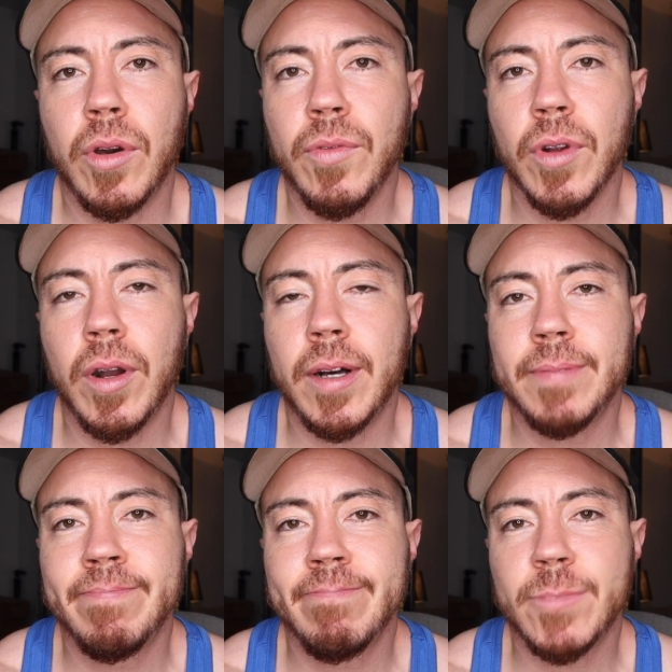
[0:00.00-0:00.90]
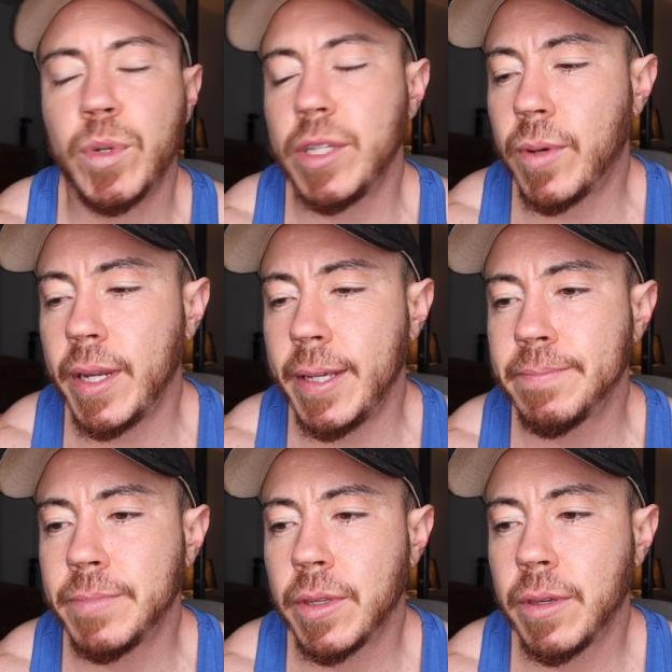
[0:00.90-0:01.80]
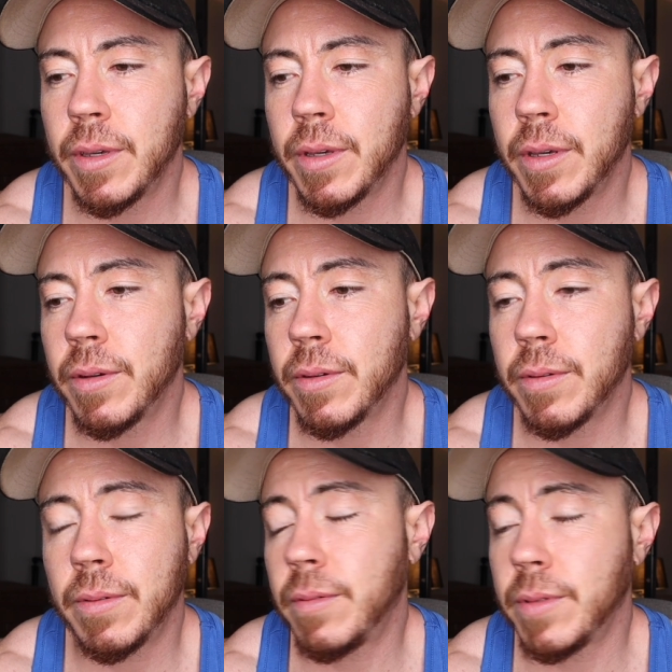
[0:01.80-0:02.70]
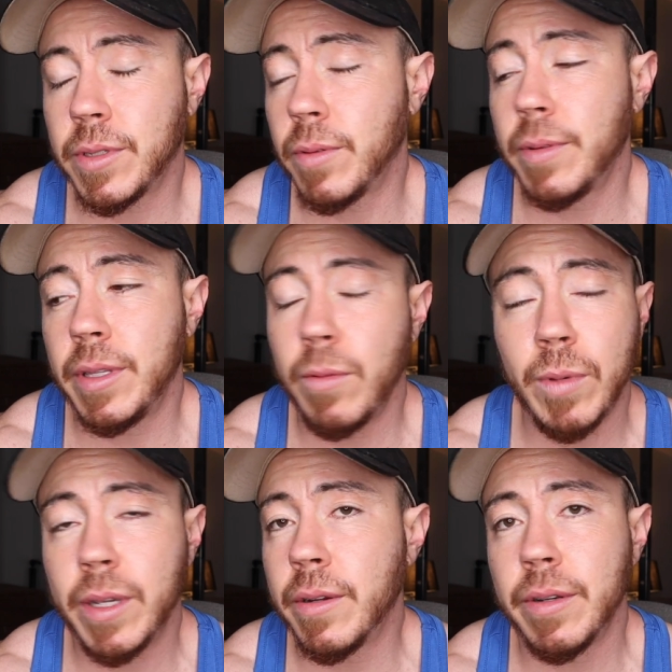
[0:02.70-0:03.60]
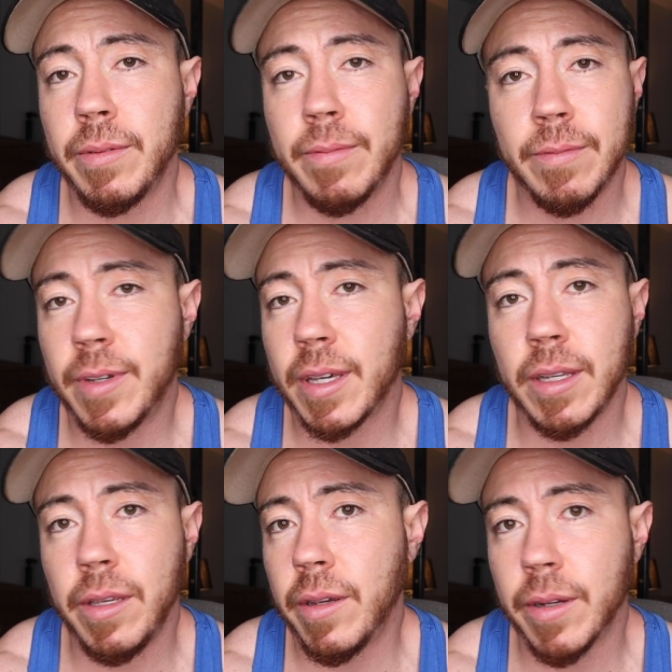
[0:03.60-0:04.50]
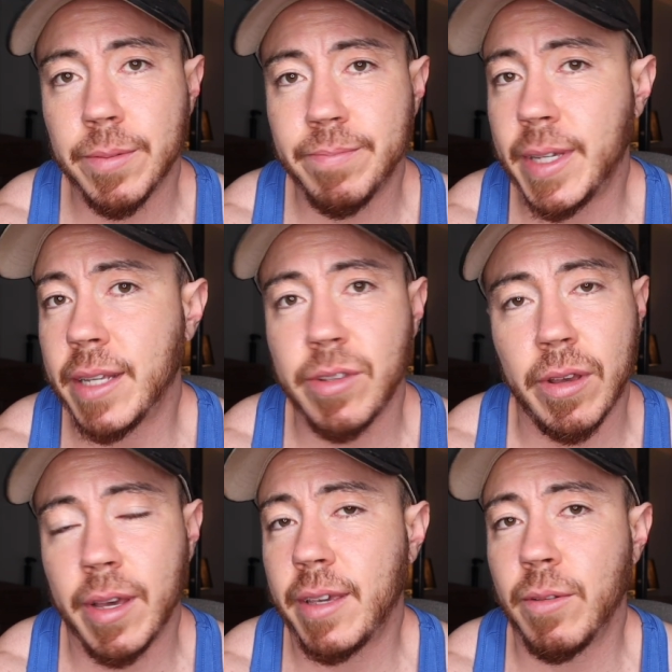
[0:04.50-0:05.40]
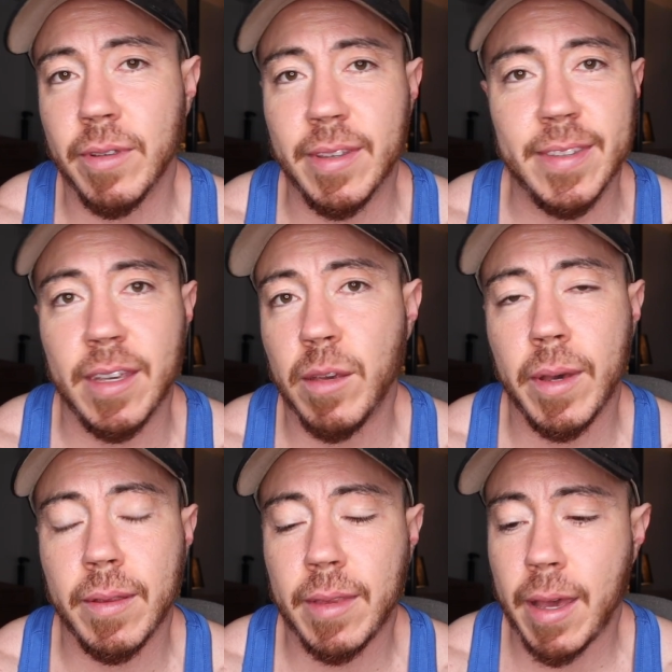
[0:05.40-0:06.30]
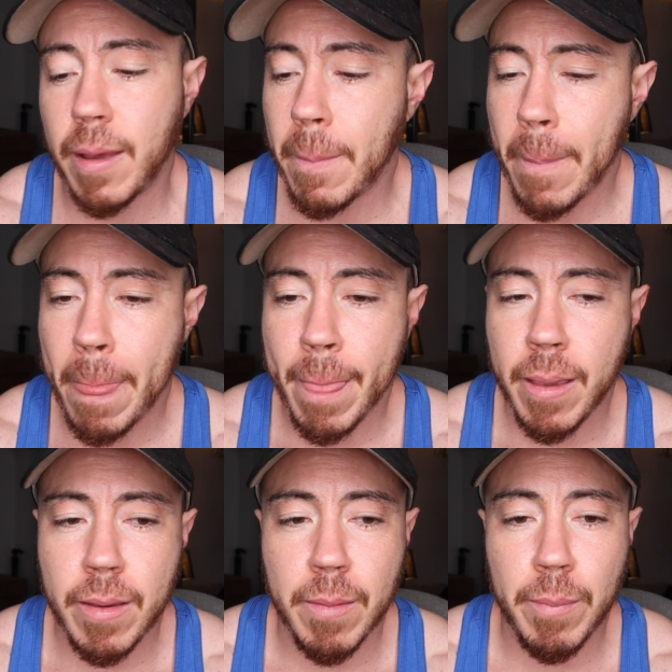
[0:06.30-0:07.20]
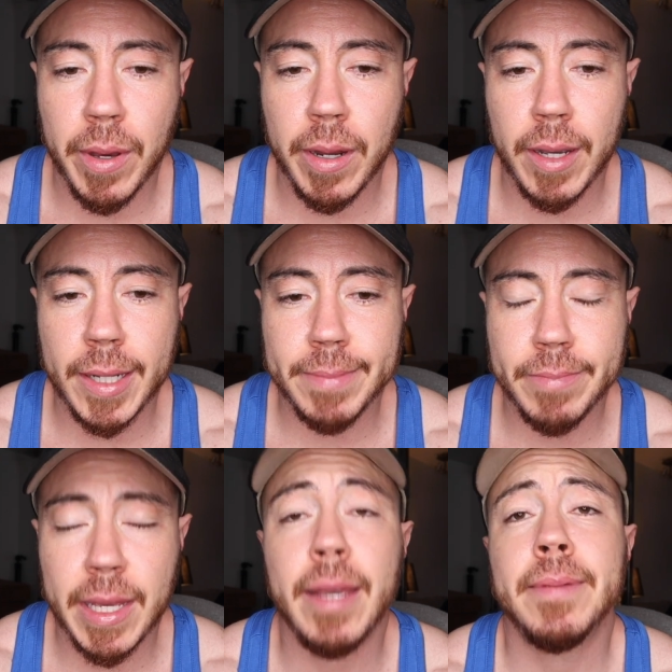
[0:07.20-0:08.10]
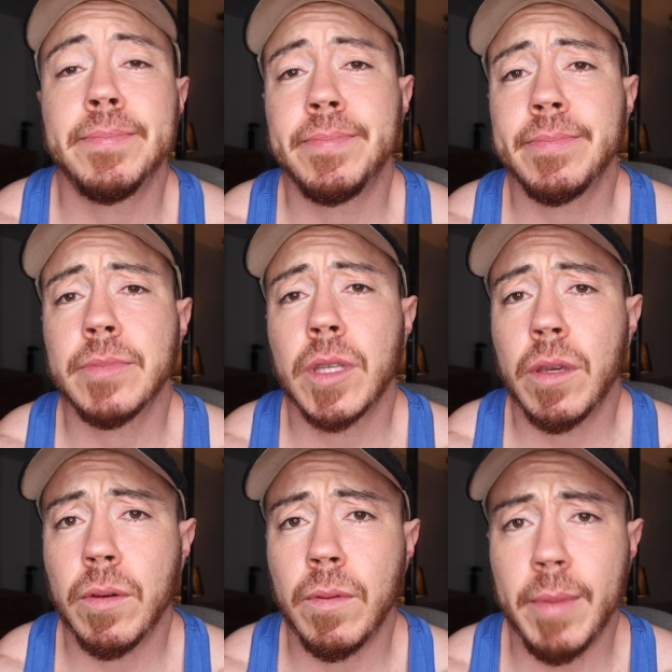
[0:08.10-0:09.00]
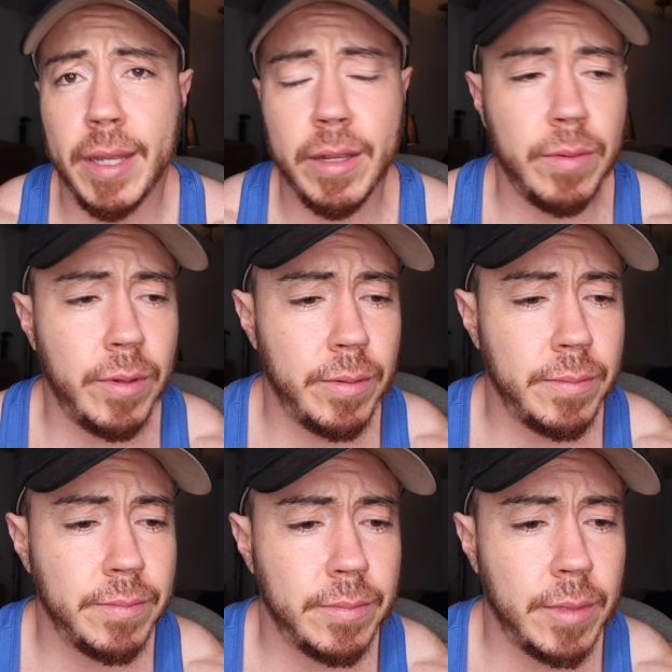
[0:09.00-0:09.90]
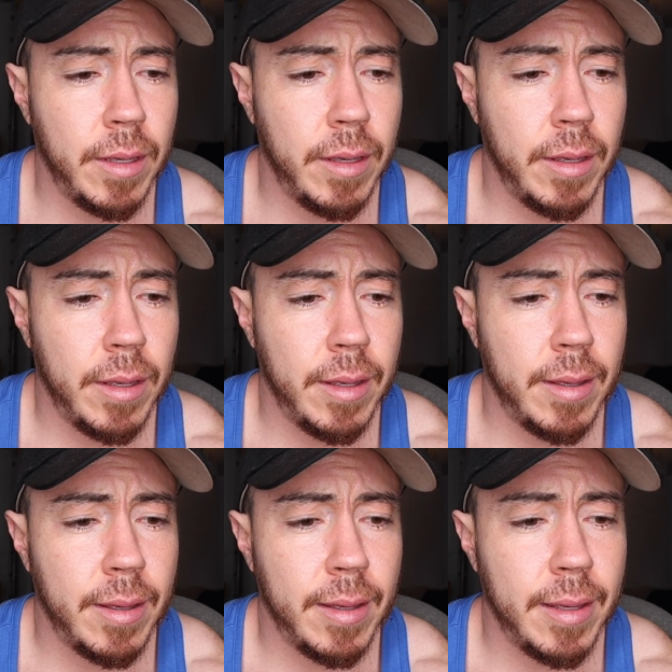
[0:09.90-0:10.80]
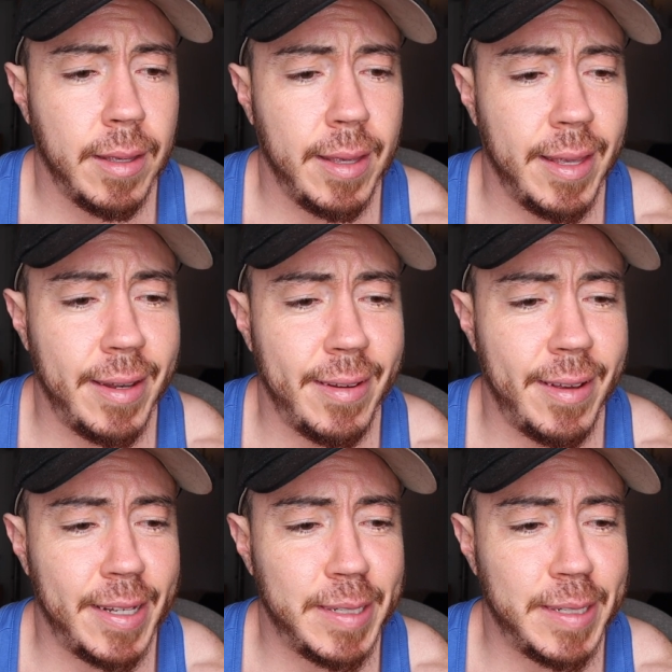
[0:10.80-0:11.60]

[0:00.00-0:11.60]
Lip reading: overall 2020 was a really weird fucking year. That's all I can really say about that. But hey, we made it through, and